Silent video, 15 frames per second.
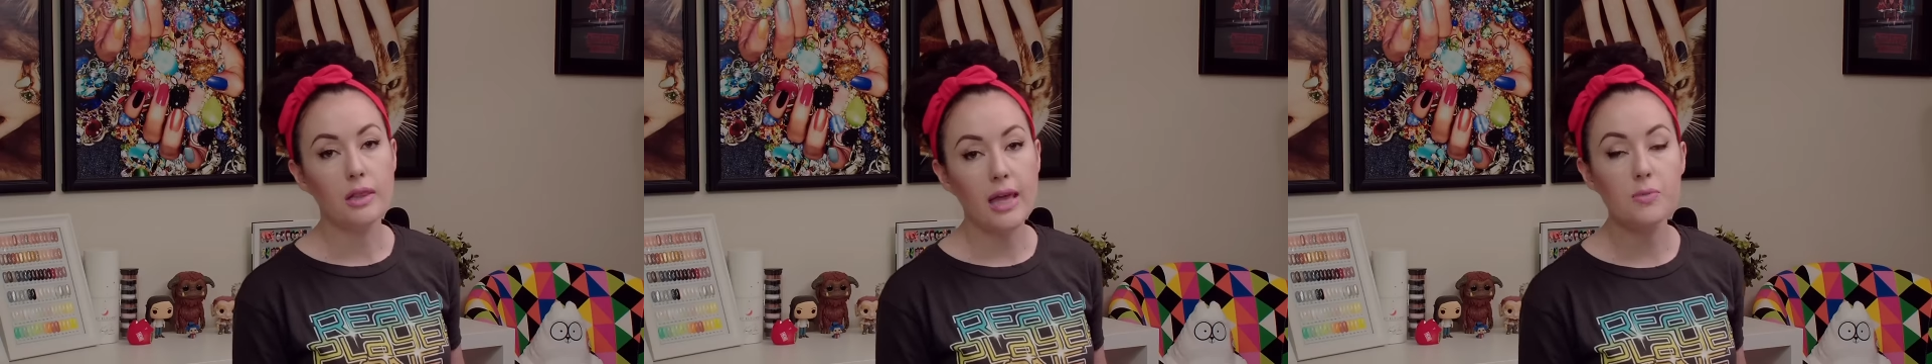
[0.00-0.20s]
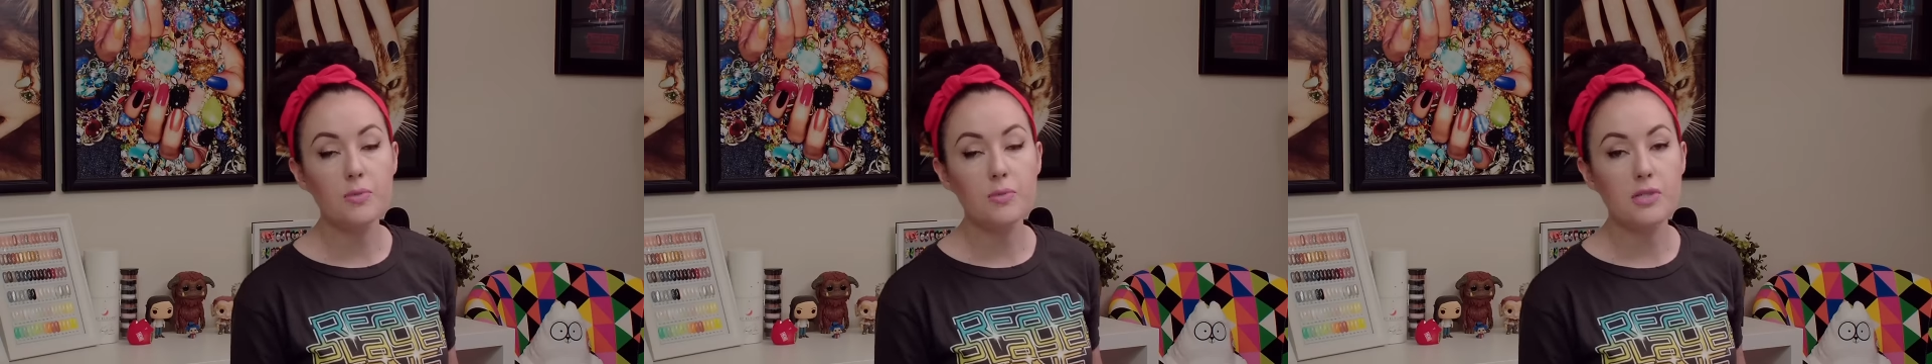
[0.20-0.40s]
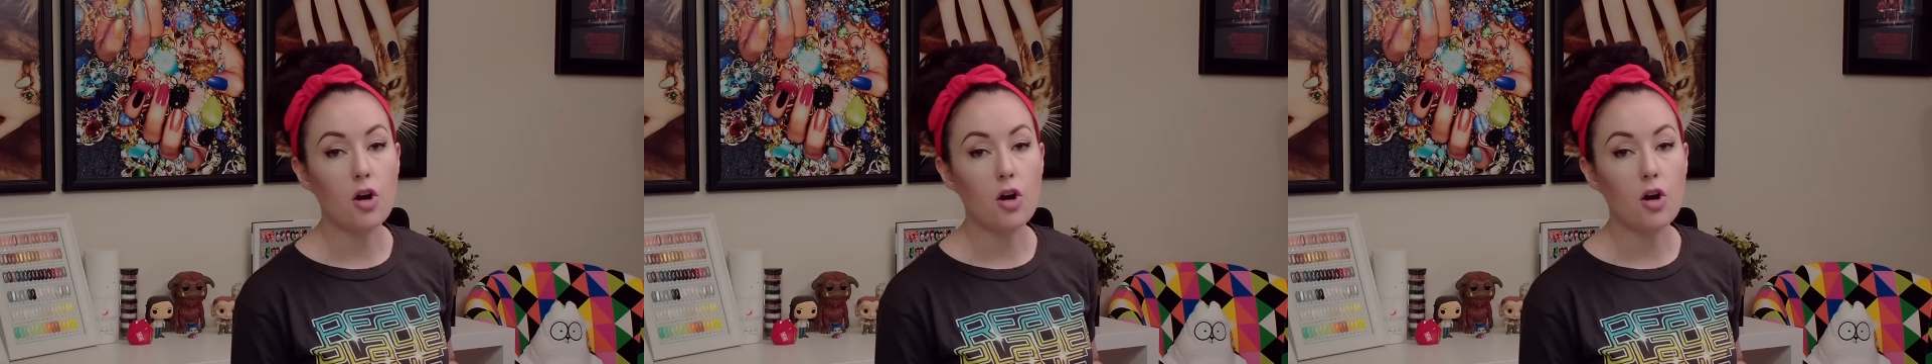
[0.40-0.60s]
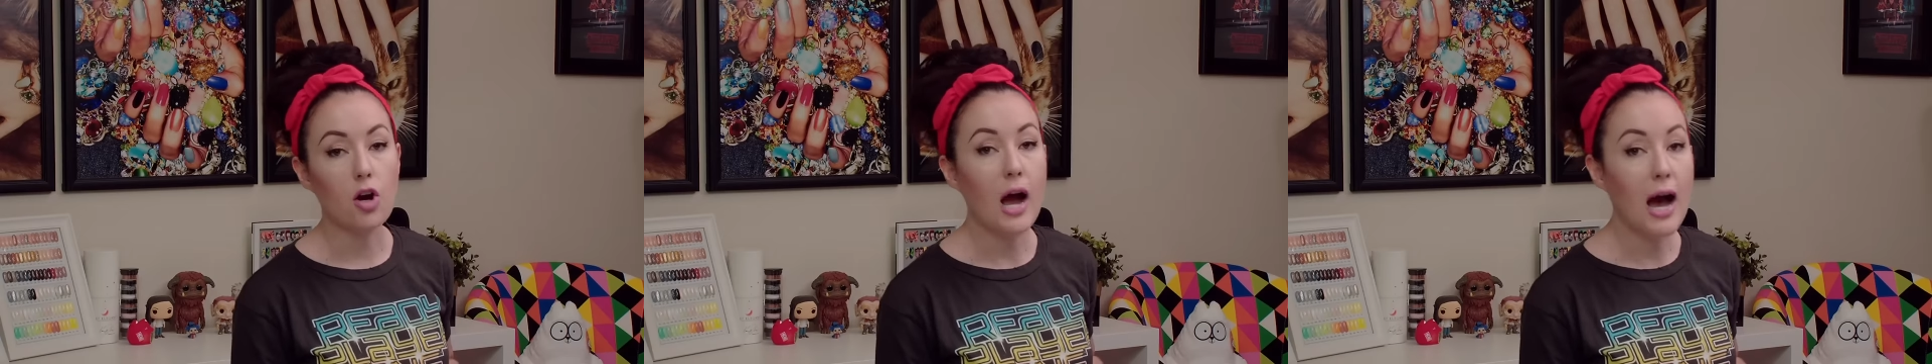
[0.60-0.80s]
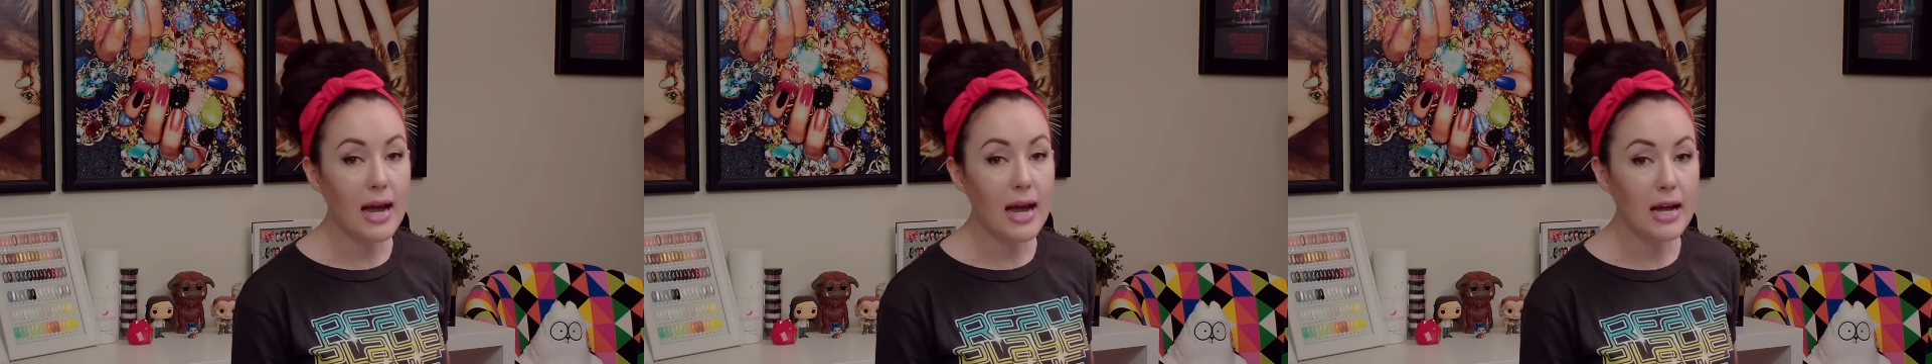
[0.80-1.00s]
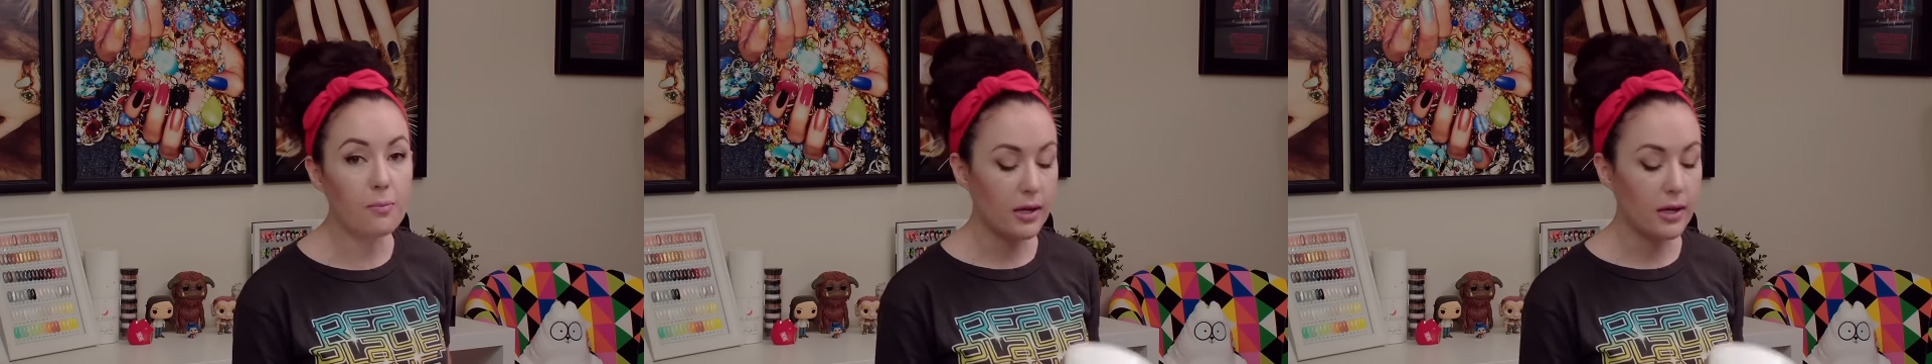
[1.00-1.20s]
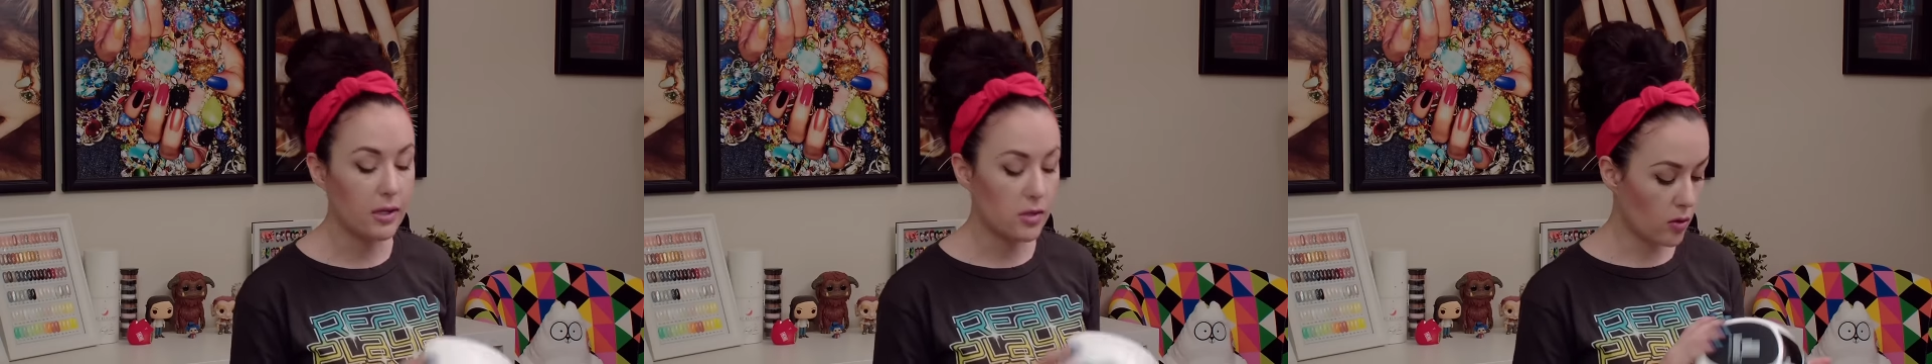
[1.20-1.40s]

lamps that are hybrid.